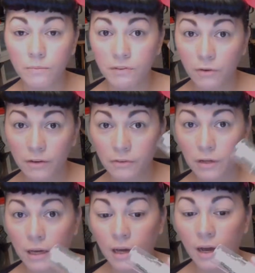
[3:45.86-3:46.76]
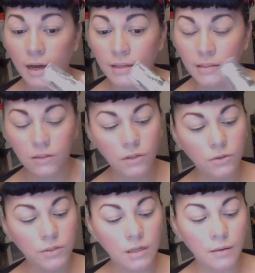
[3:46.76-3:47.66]
before I forget, I did
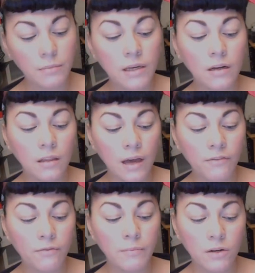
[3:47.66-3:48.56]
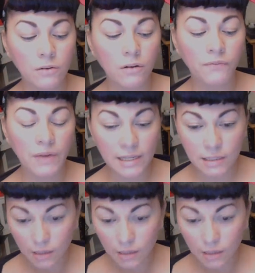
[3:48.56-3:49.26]
use ELF Mineral Face